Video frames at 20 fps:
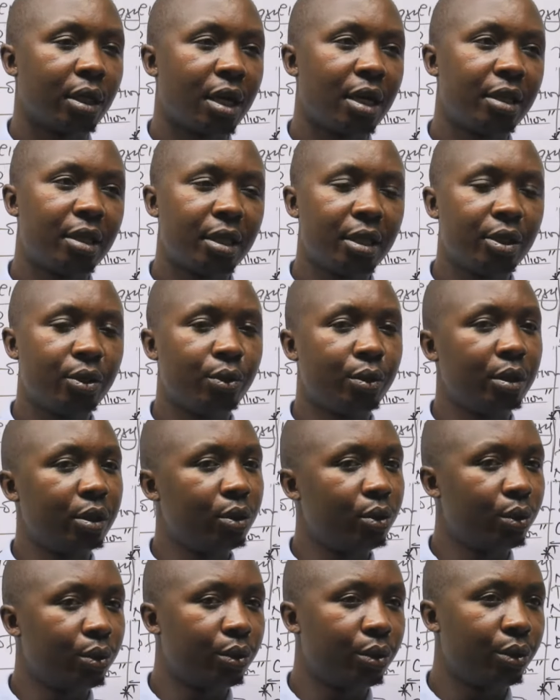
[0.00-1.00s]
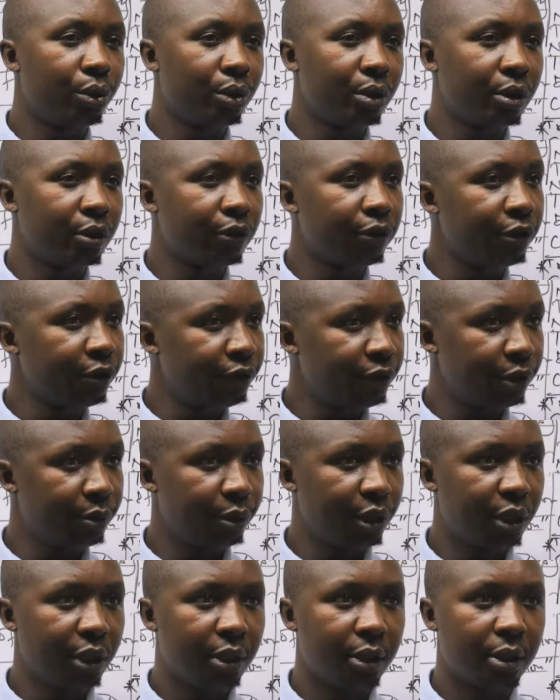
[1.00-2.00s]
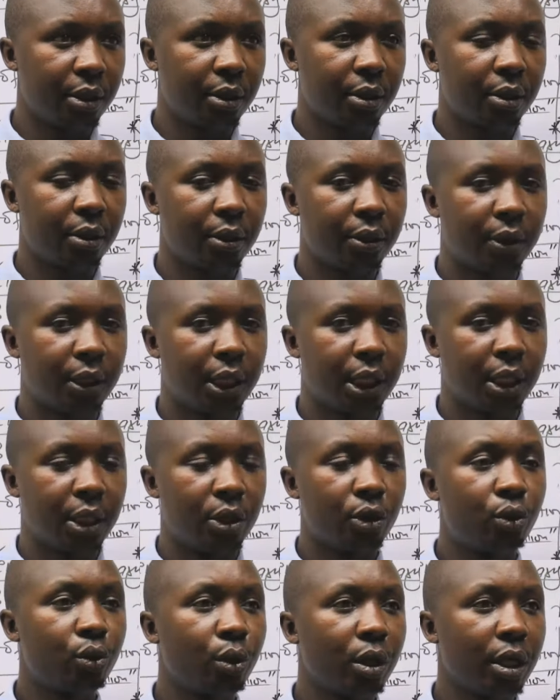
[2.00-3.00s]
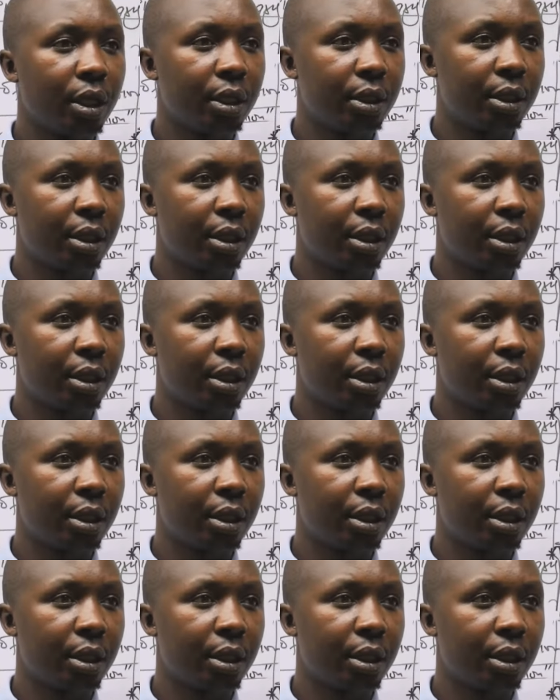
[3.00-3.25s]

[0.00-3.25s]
at least you need to use 50 minutes to get